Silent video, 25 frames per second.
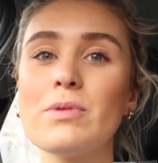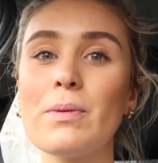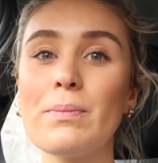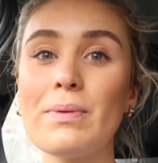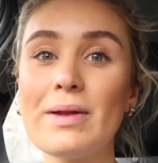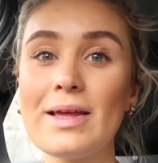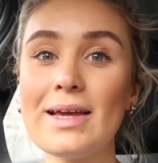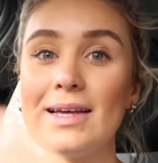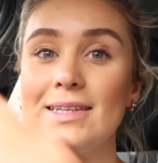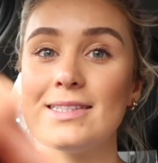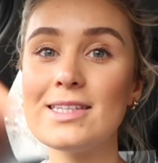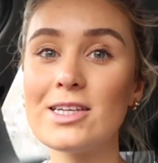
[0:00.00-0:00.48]

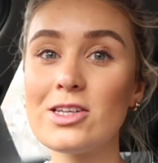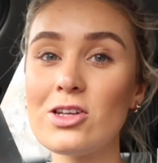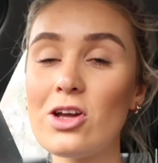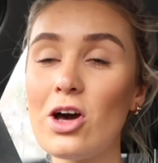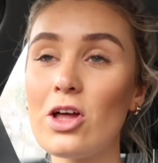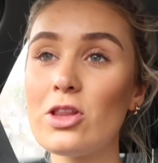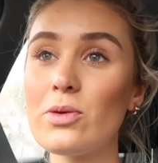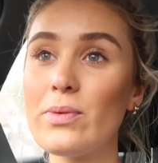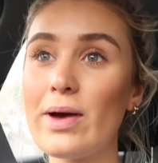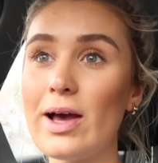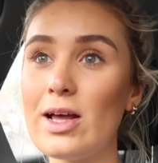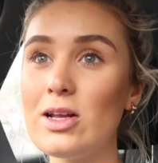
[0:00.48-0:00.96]
please
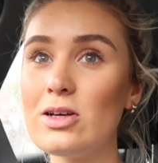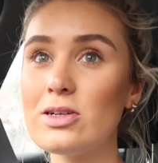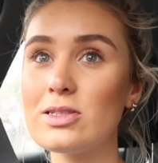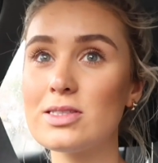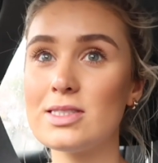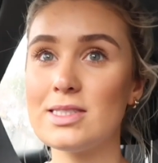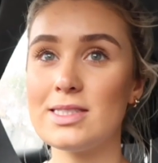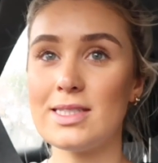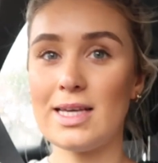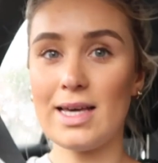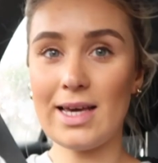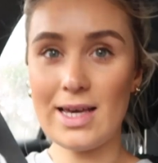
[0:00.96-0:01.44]
ignore the way I look
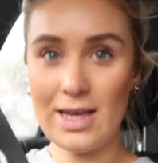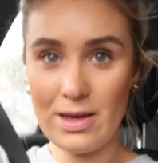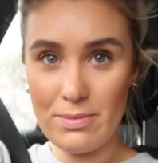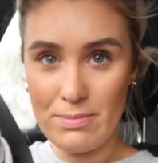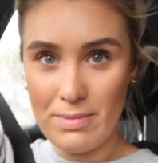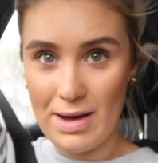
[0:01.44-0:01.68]
today.